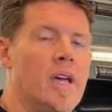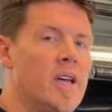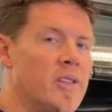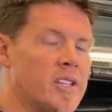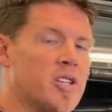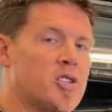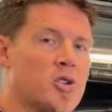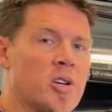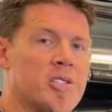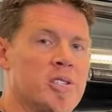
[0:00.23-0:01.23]
This is
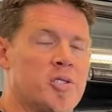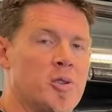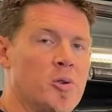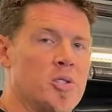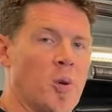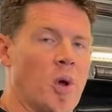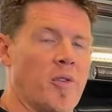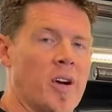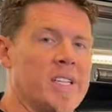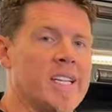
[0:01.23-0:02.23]
Tristan Souza, one of
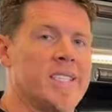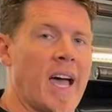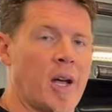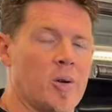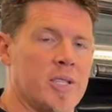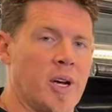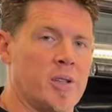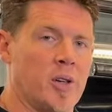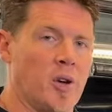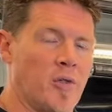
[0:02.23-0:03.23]
our D tackles here at
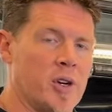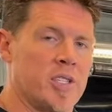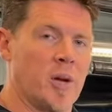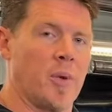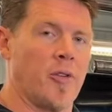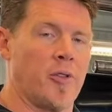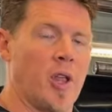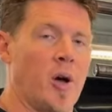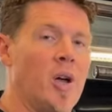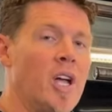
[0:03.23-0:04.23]
the University of
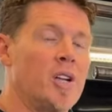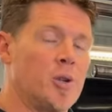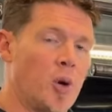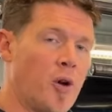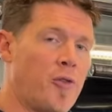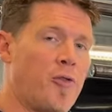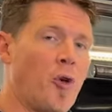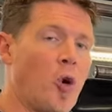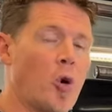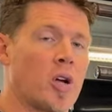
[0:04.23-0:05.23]
Buffalo, doing a
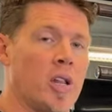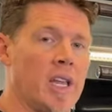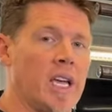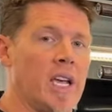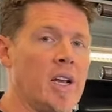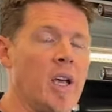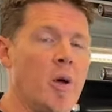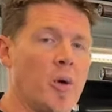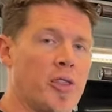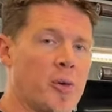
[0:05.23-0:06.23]
full clean
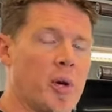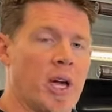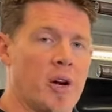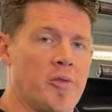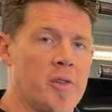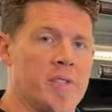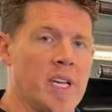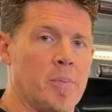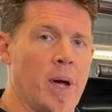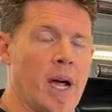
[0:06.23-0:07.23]
with
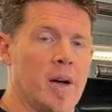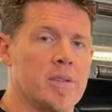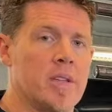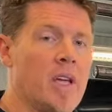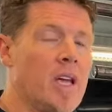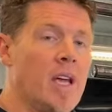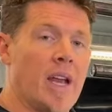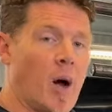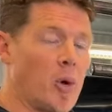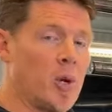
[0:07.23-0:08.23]
315 pounds.
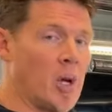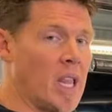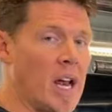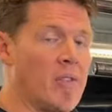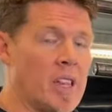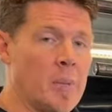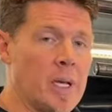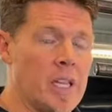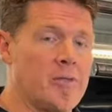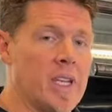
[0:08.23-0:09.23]
Now, we do a lot of Olympic
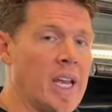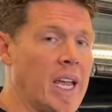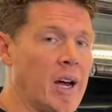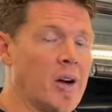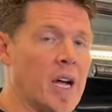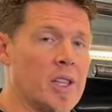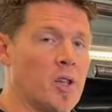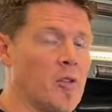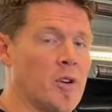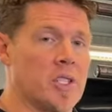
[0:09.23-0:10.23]
lifting here at the University